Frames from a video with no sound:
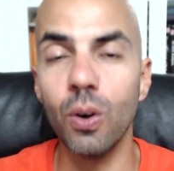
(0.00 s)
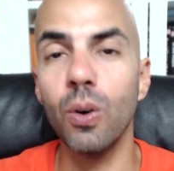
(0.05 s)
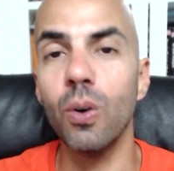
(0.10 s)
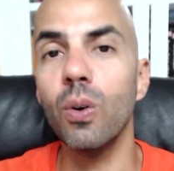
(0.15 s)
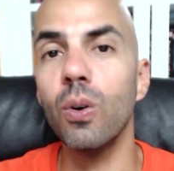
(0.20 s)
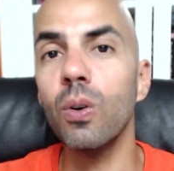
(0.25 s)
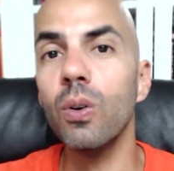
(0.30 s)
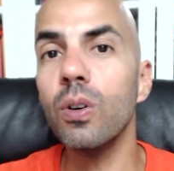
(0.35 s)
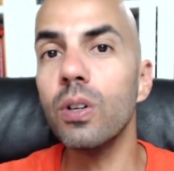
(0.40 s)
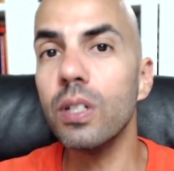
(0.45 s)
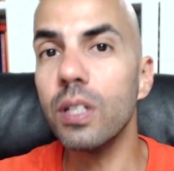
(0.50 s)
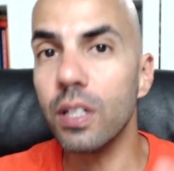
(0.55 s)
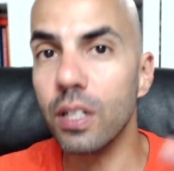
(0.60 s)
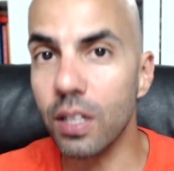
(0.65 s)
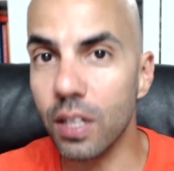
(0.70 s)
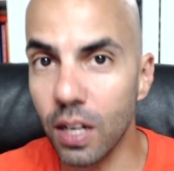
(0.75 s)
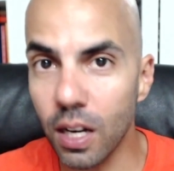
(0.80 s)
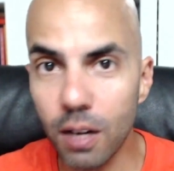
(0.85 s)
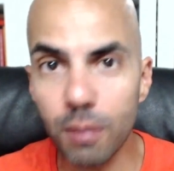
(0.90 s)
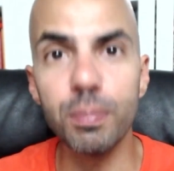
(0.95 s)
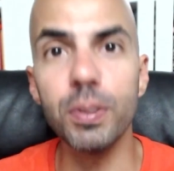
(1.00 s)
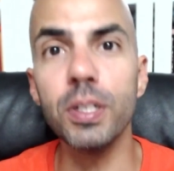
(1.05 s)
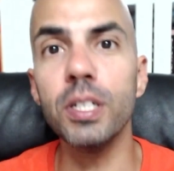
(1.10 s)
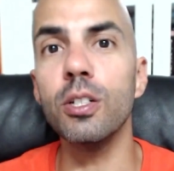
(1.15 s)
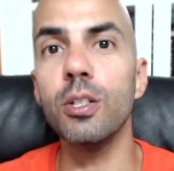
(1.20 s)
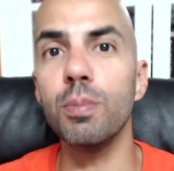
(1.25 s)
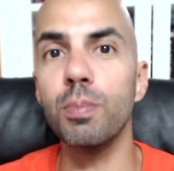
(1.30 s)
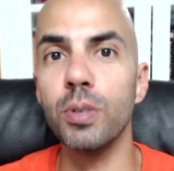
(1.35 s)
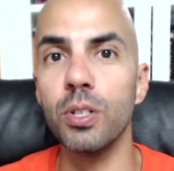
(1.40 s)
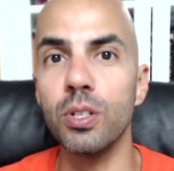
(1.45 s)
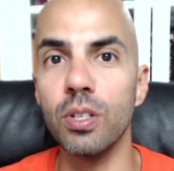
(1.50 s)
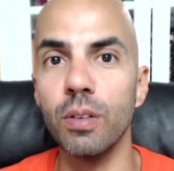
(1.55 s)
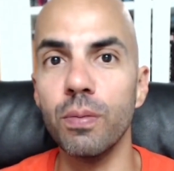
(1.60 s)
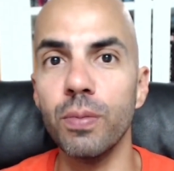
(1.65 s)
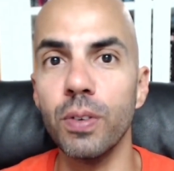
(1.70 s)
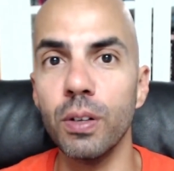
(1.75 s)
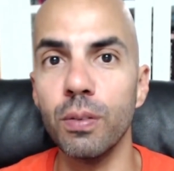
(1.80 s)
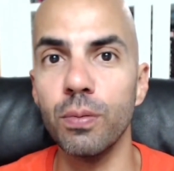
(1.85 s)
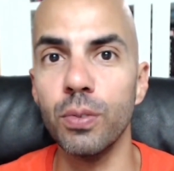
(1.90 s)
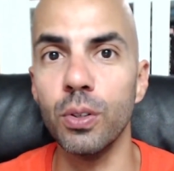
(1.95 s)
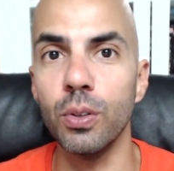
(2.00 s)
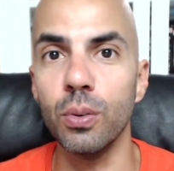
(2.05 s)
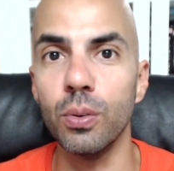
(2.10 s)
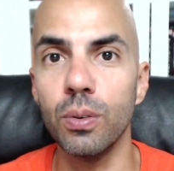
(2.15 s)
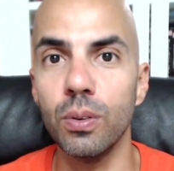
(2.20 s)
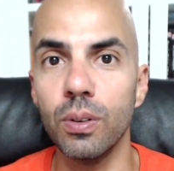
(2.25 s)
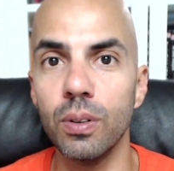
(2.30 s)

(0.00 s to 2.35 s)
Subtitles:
or a company-specific view.